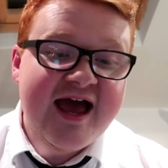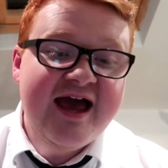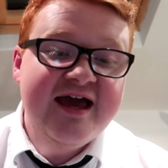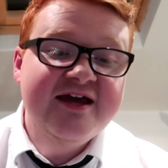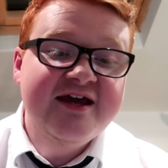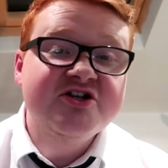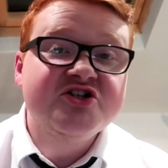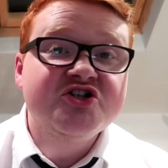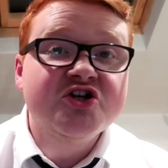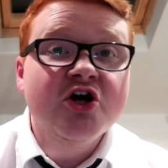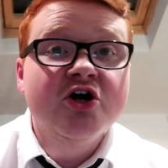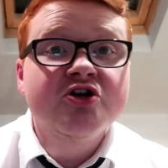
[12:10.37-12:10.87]

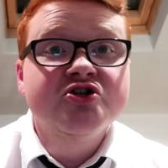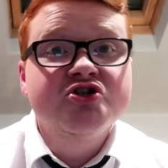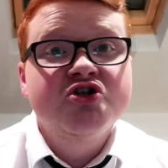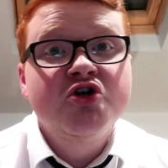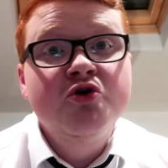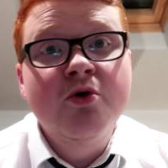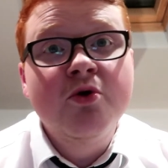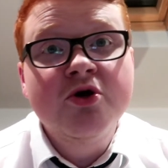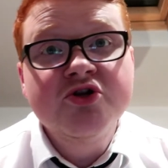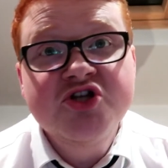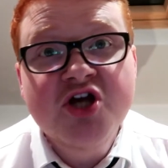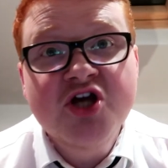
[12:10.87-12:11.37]
8 shots,
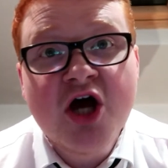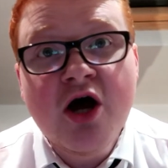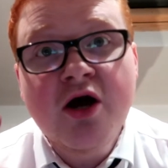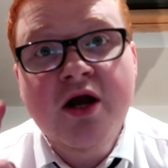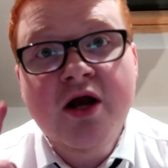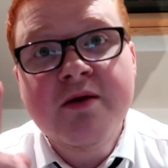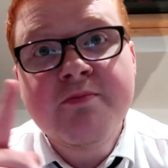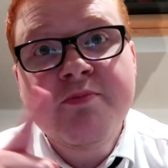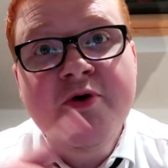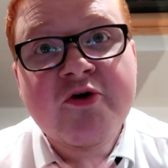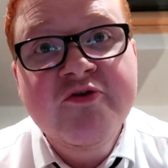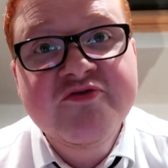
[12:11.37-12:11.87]
2 on
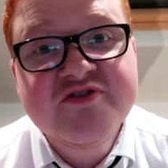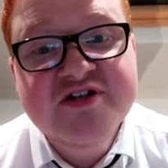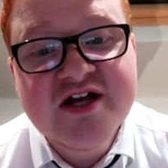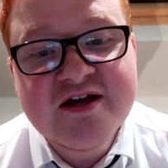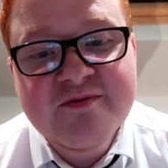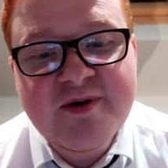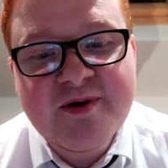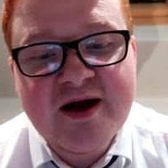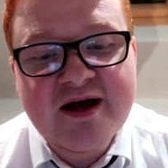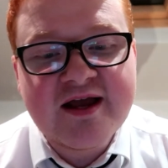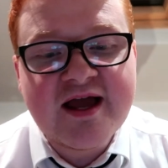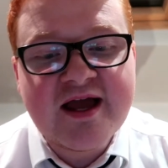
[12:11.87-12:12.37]
target, both
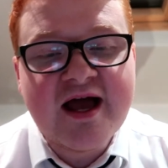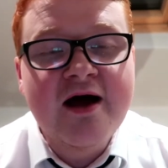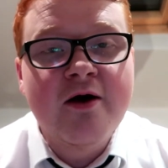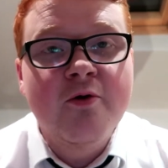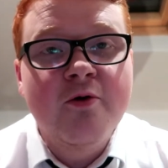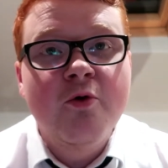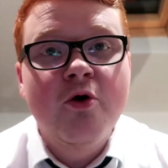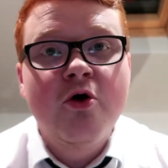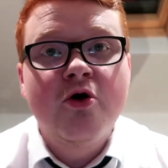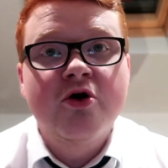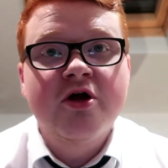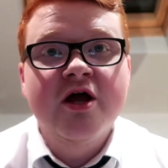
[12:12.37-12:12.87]
saved by Kyle
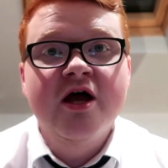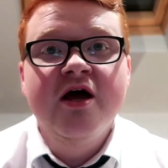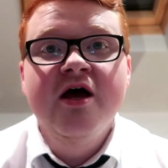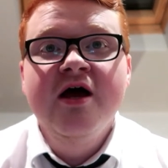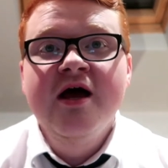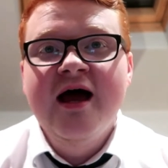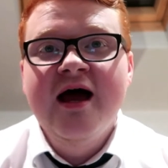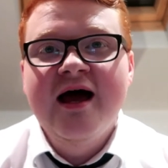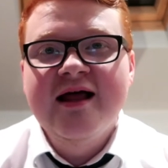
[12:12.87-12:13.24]
Walker.